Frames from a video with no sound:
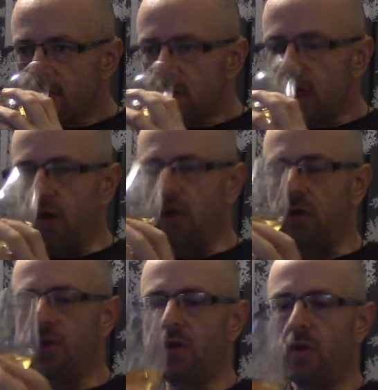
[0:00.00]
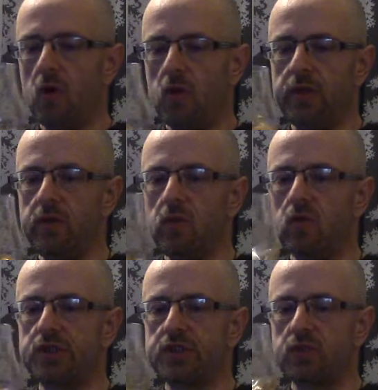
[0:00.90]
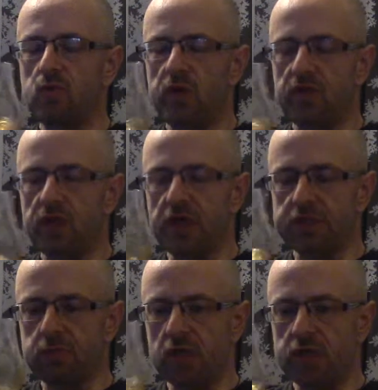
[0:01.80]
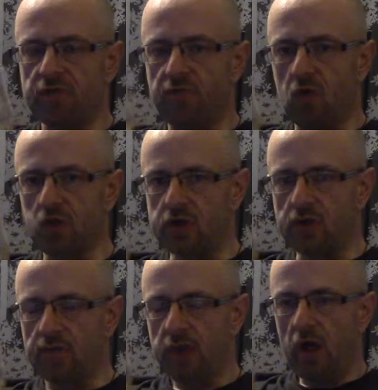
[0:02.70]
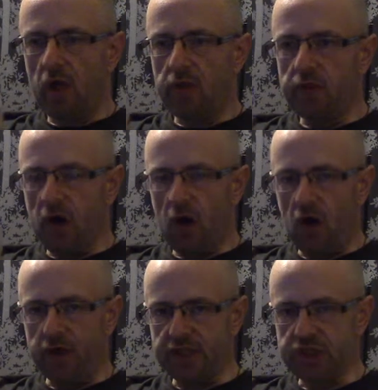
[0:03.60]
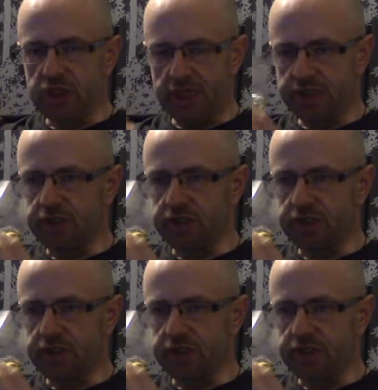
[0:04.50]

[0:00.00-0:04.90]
And on the nose, with that splash of water, the honey shines